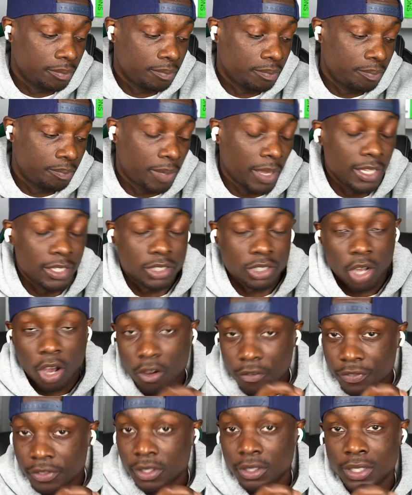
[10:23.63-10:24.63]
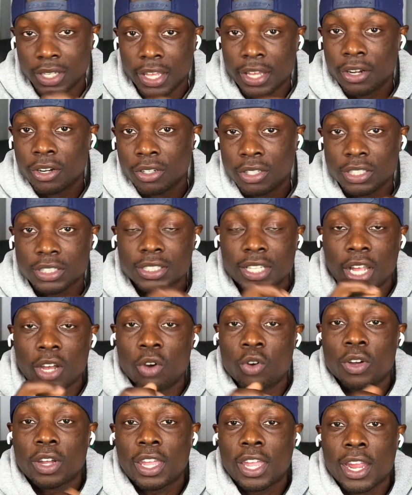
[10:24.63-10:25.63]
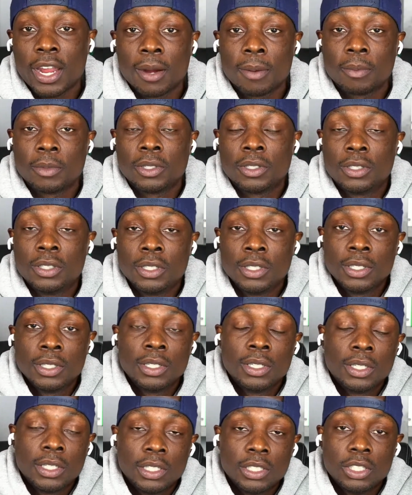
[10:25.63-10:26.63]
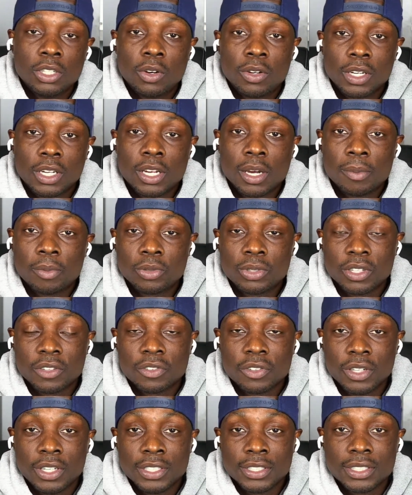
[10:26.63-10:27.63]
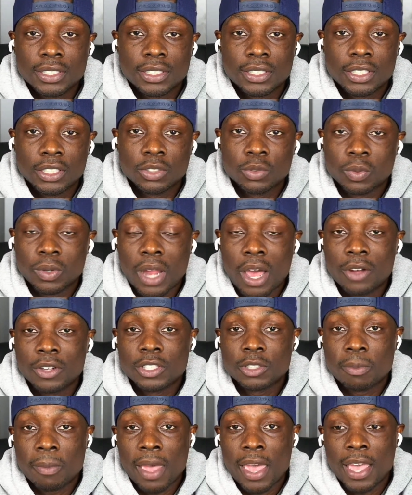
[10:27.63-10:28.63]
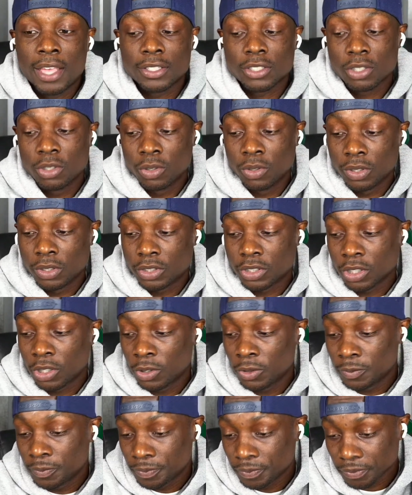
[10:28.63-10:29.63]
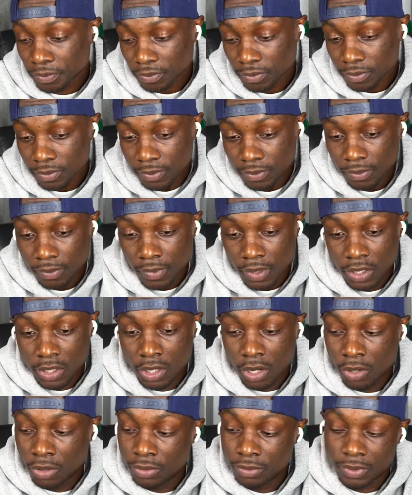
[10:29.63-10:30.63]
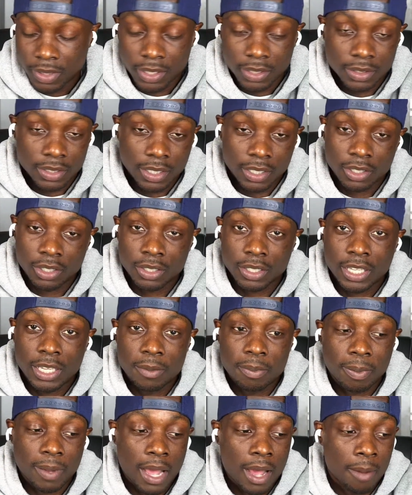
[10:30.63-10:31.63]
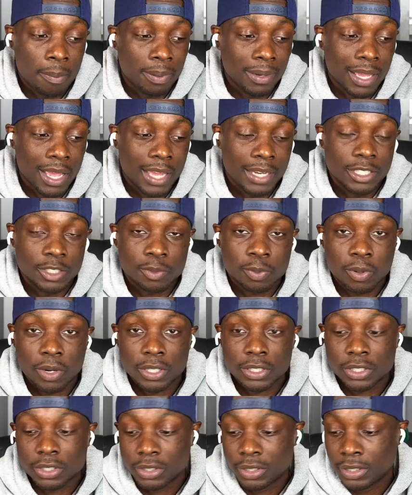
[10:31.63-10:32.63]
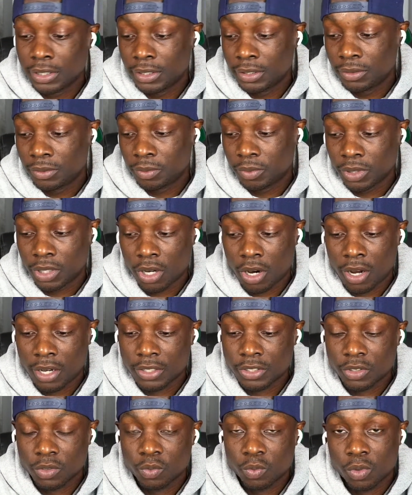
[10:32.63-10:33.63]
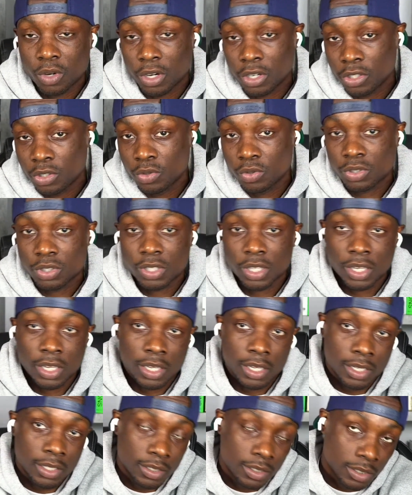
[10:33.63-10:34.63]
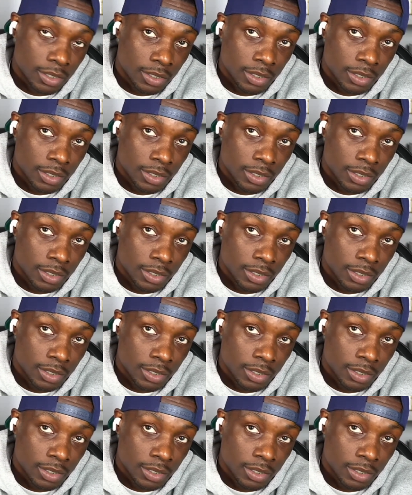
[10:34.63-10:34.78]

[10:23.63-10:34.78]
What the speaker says: Based off the letter, looks like on camera, in a couple of different instances without his mask on. So, they're going to keep applying this pressure, and regardless of where you stand